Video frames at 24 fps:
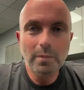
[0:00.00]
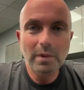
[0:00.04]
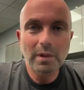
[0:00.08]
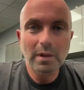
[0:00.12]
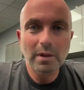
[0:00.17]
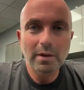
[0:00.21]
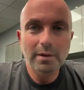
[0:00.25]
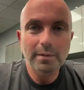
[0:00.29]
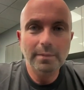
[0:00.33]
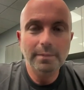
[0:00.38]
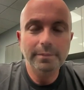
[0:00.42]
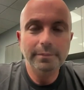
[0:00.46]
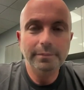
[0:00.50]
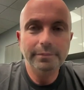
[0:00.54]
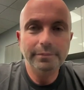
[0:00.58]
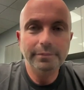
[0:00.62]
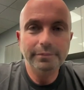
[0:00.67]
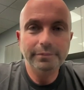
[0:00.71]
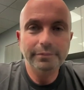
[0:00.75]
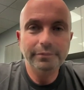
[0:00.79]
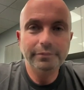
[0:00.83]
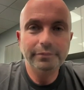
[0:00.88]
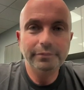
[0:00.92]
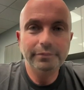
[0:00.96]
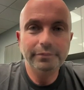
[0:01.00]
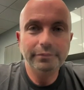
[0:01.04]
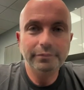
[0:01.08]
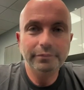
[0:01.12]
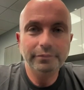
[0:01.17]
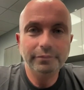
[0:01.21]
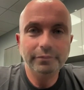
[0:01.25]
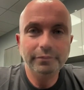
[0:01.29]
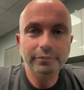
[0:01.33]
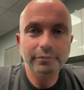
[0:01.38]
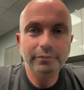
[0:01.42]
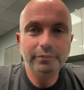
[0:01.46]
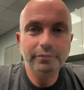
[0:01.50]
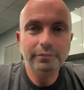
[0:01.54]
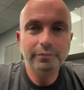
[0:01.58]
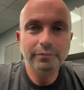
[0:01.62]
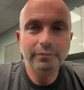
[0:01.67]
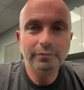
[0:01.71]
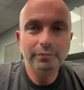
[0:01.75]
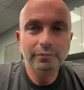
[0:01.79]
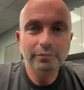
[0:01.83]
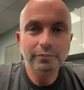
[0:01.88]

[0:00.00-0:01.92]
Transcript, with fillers: year that hasn't happened in years past?